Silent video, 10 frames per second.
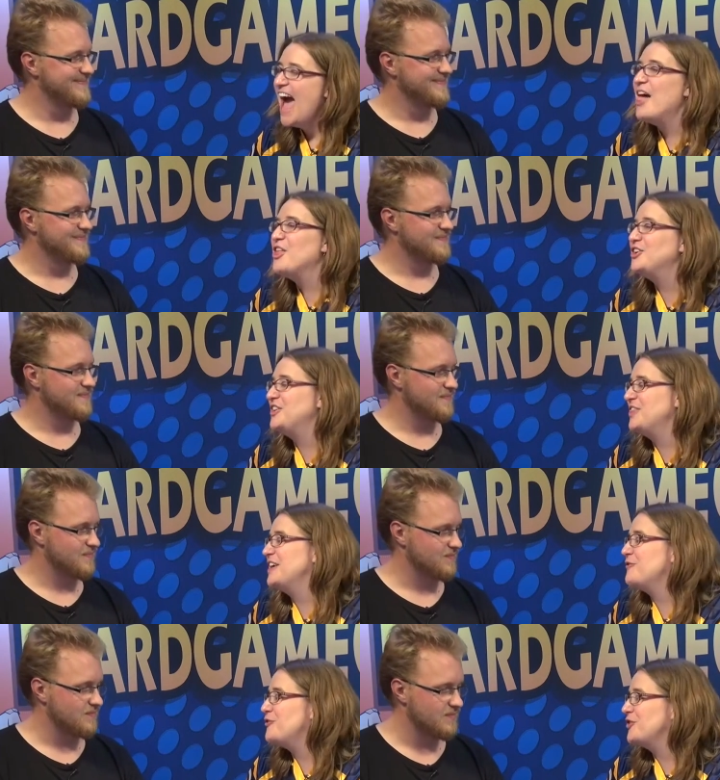Speaker 1: How long do you
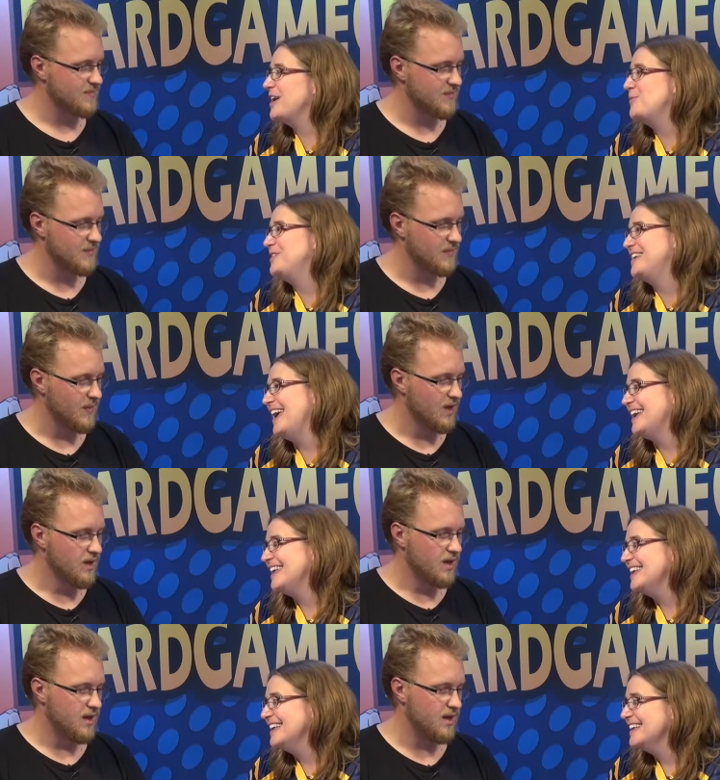think a full game would take?
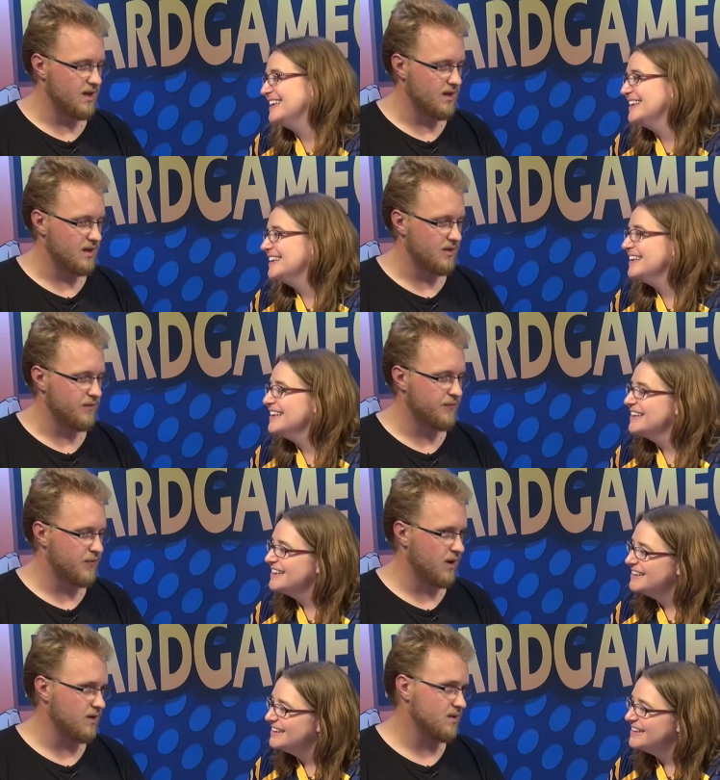
Speaker 2: Uh,
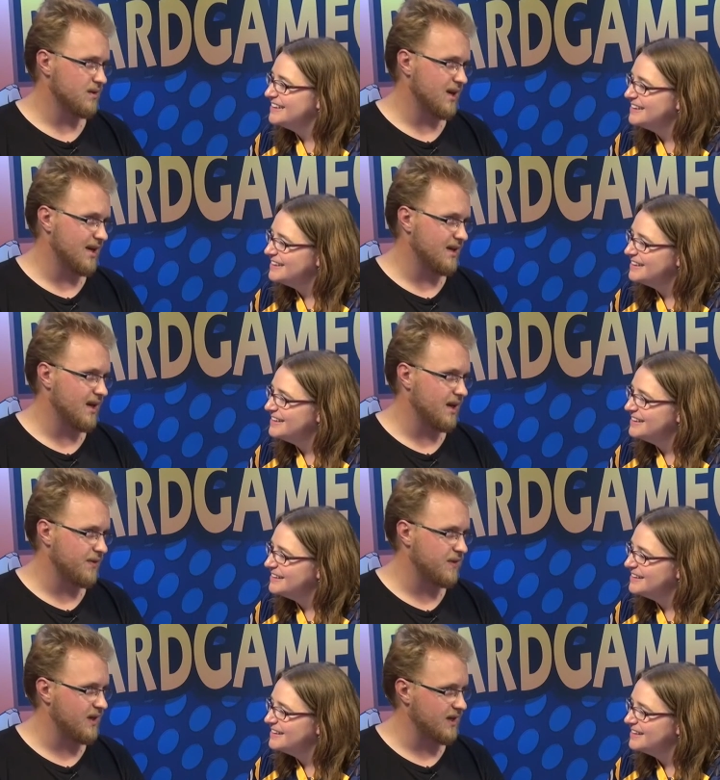From
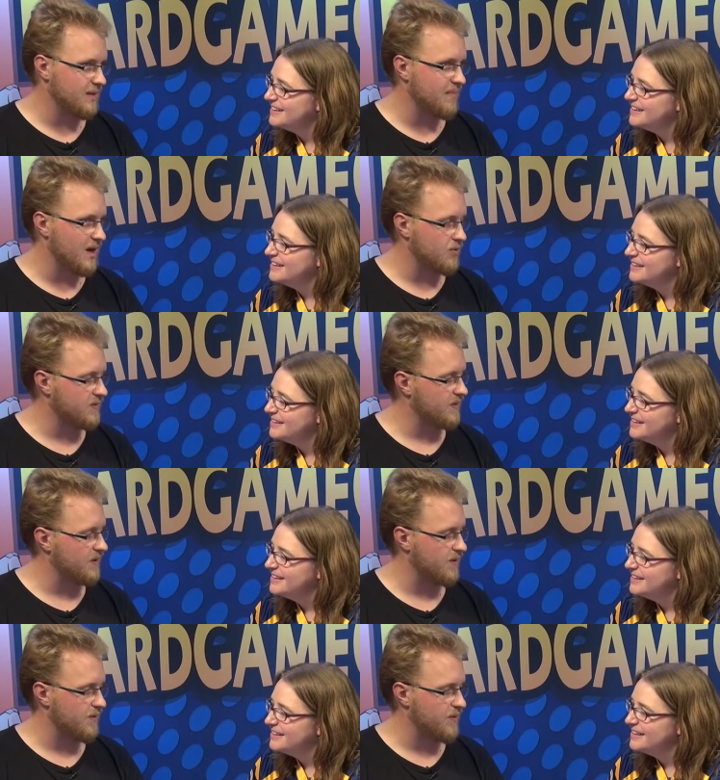I think about
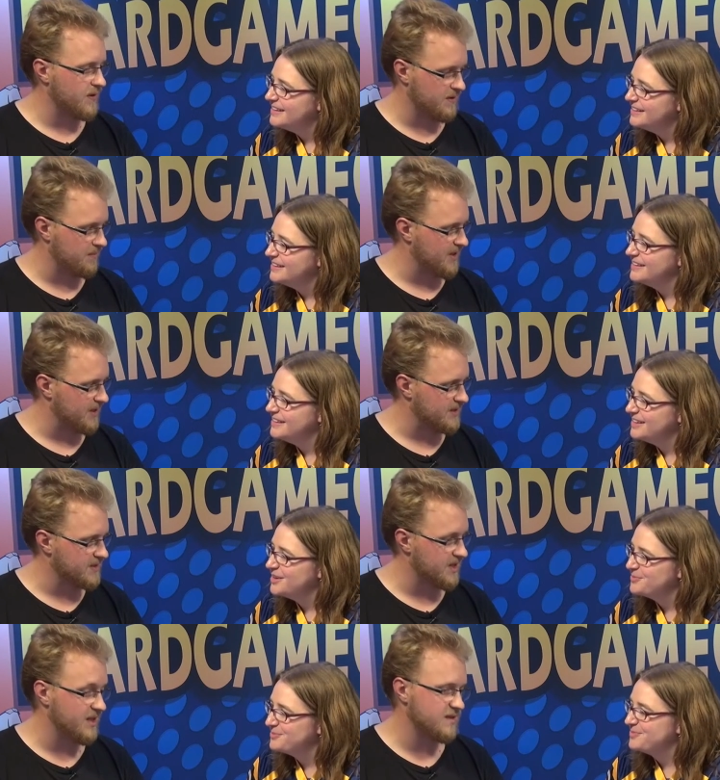uh, 30
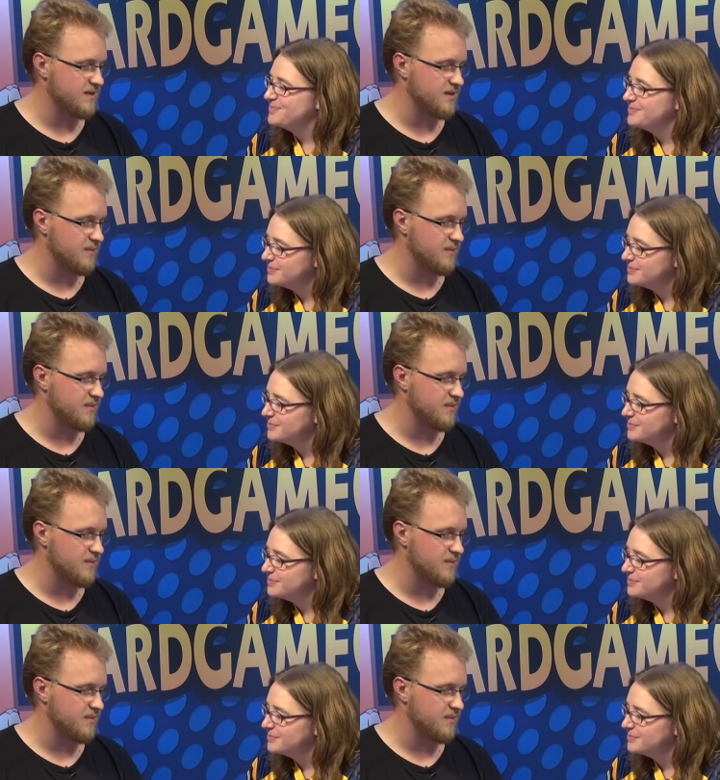minutes. It uh,